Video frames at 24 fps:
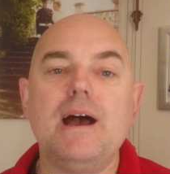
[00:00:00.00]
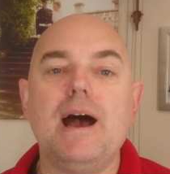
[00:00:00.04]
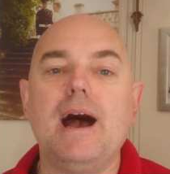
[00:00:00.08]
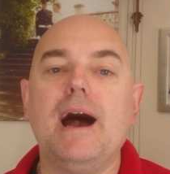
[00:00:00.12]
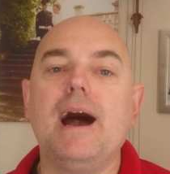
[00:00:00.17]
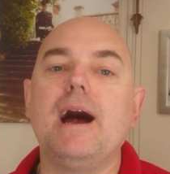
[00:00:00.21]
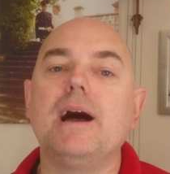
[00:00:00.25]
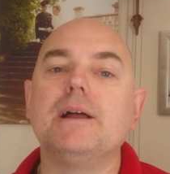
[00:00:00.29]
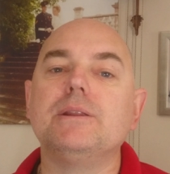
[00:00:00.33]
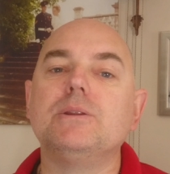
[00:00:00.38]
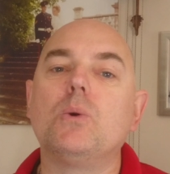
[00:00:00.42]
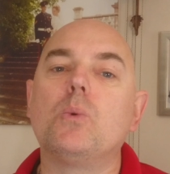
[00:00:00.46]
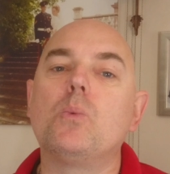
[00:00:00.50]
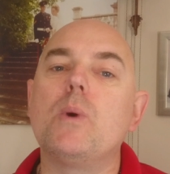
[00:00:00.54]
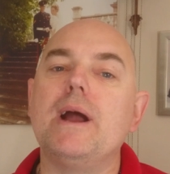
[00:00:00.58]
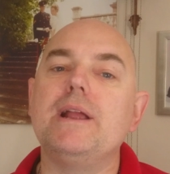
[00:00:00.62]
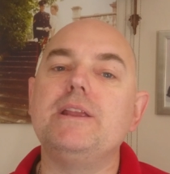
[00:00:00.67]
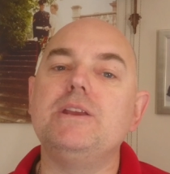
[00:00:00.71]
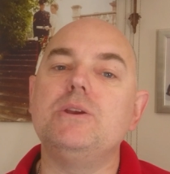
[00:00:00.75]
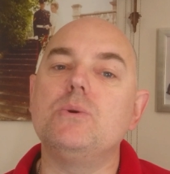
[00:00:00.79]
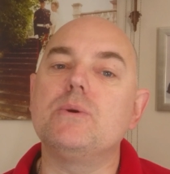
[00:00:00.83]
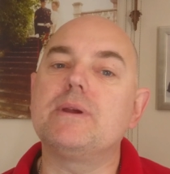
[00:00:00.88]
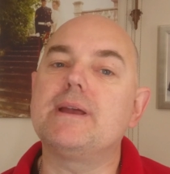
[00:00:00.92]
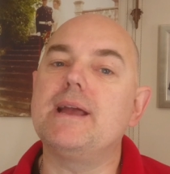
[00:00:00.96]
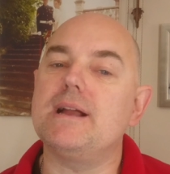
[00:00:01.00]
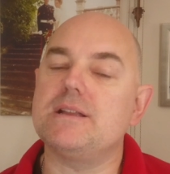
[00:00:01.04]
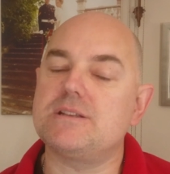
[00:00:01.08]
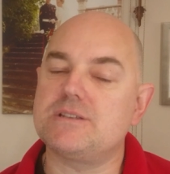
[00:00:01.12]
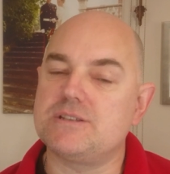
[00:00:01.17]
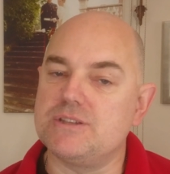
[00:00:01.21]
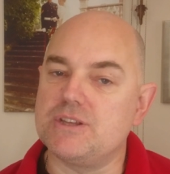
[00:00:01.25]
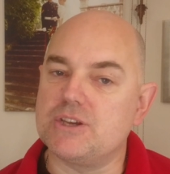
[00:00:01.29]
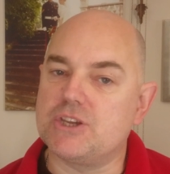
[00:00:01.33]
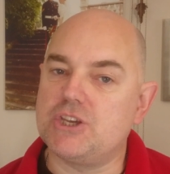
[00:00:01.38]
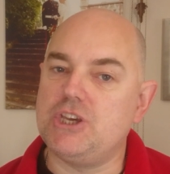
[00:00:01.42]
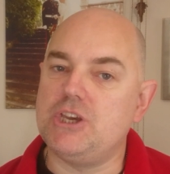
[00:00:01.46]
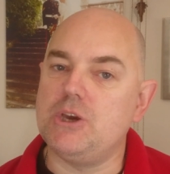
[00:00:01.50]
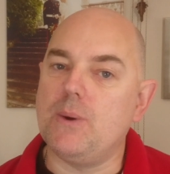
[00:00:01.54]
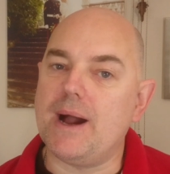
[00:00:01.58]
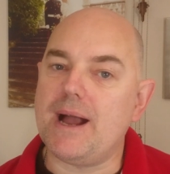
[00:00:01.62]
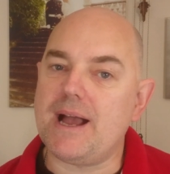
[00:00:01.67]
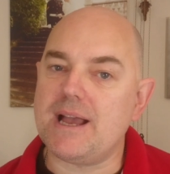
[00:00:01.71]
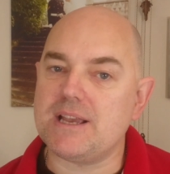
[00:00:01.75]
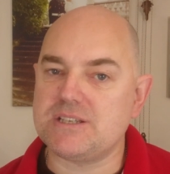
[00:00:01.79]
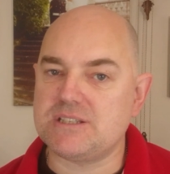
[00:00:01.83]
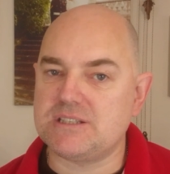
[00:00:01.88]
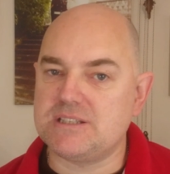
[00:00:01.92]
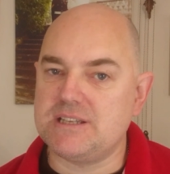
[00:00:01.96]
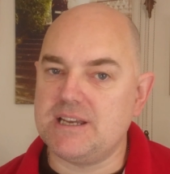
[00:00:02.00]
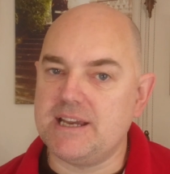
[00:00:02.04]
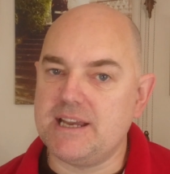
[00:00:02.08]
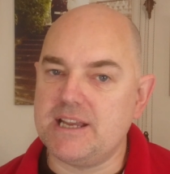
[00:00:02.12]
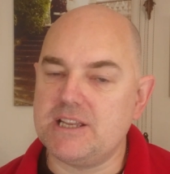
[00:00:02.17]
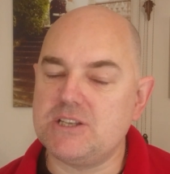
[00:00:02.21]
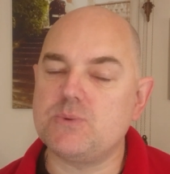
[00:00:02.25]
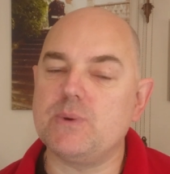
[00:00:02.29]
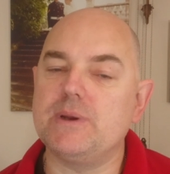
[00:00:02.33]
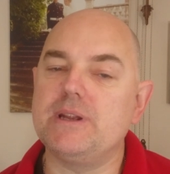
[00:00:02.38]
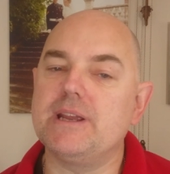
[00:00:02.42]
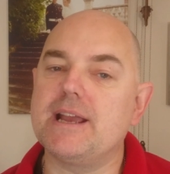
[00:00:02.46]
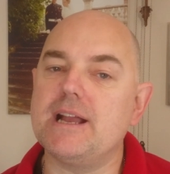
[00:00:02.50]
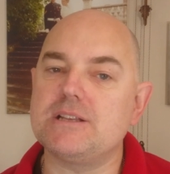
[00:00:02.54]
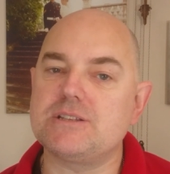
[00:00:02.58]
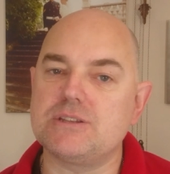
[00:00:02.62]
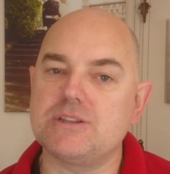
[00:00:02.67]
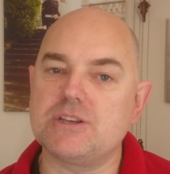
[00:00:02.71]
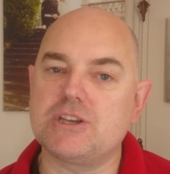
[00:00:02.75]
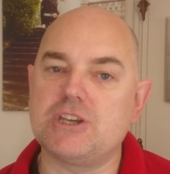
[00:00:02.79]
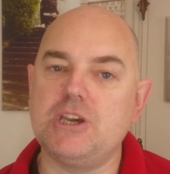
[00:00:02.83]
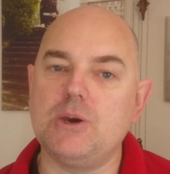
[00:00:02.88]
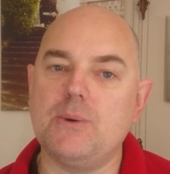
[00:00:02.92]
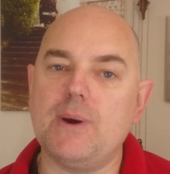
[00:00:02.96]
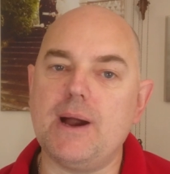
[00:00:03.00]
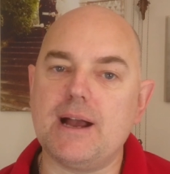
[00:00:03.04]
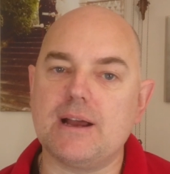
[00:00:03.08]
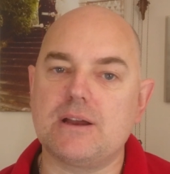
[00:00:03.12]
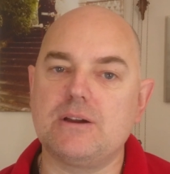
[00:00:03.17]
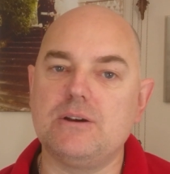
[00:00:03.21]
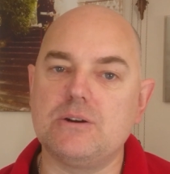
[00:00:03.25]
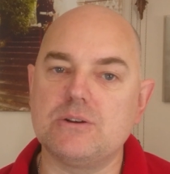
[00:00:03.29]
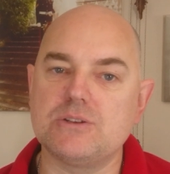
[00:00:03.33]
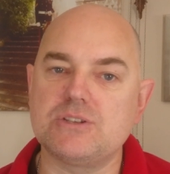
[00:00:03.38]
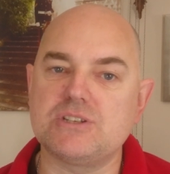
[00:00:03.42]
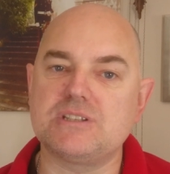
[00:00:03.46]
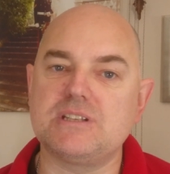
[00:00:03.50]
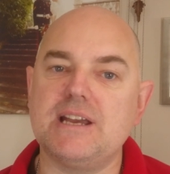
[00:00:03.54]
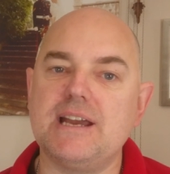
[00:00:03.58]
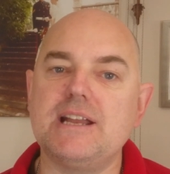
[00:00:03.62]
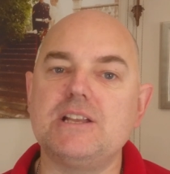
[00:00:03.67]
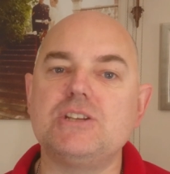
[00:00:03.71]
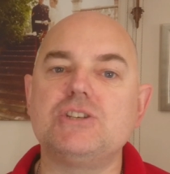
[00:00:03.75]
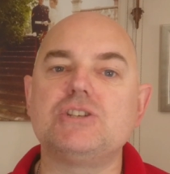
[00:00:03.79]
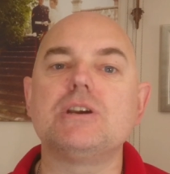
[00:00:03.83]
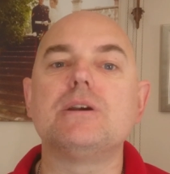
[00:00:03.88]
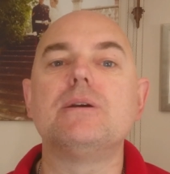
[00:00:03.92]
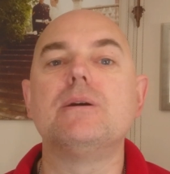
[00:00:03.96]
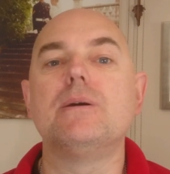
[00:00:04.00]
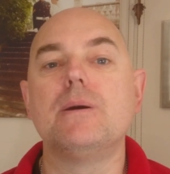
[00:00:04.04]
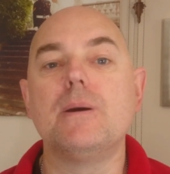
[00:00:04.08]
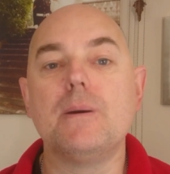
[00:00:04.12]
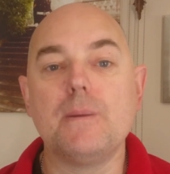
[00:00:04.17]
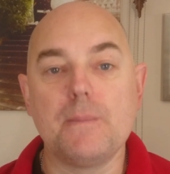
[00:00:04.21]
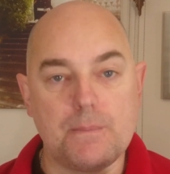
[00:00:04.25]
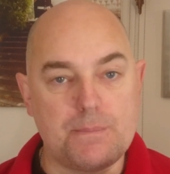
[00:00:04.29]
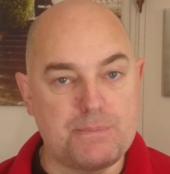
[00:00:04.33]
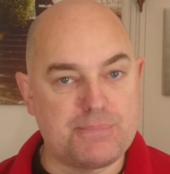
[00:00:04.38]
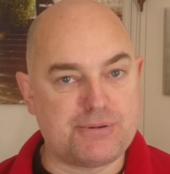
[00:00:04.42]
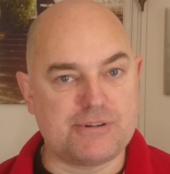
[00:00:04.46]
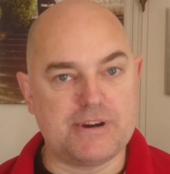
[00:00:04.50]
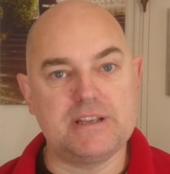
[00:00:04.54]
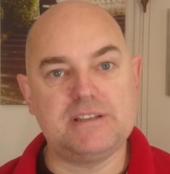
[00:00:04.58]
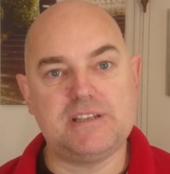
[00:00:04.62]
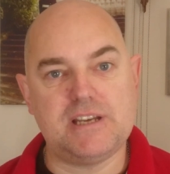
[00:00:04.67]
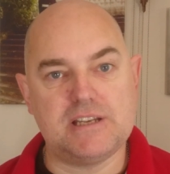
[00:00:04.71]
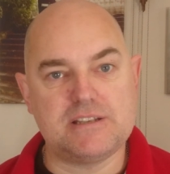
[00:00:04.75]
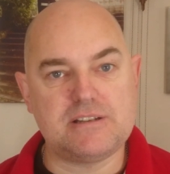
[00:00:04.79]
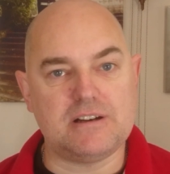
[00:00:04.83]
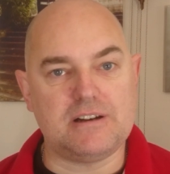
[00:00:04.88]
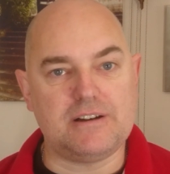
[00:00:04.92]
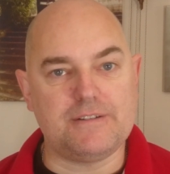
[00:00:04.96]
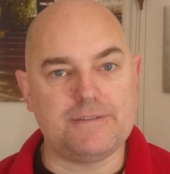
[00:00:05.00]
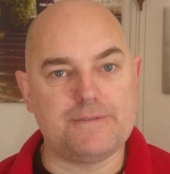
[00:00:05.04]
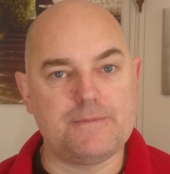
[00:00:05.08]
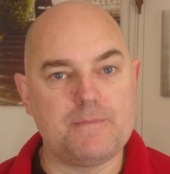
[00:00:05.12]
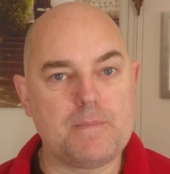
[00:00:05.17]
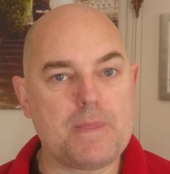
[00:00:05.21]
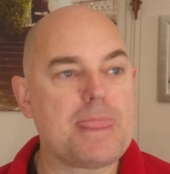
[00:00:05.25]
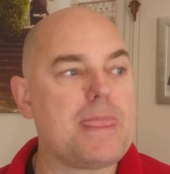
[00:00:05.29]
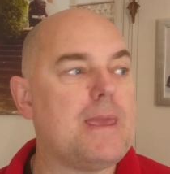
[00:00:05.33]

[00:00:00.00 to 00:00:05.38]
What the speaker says: And when you get to the QR stage, when you get to the QR code stage, print it off.